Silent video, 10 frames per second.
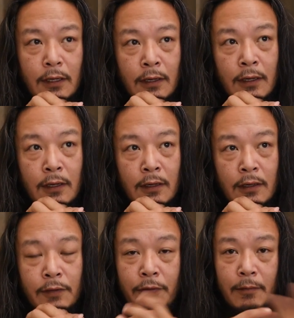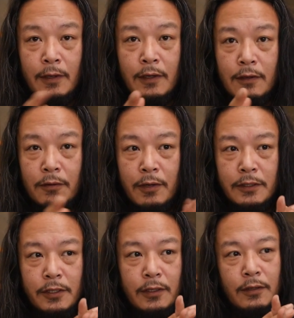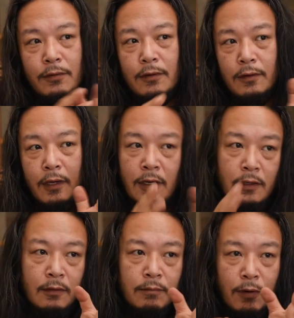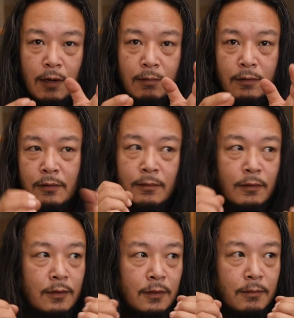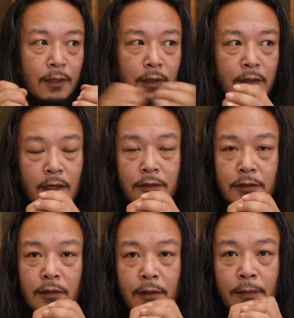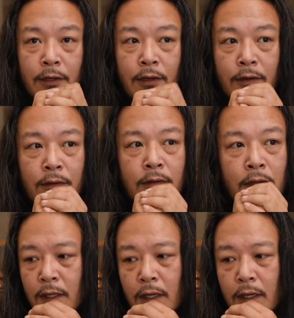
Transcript: If you have any other question or any problem or something like that, just let me know.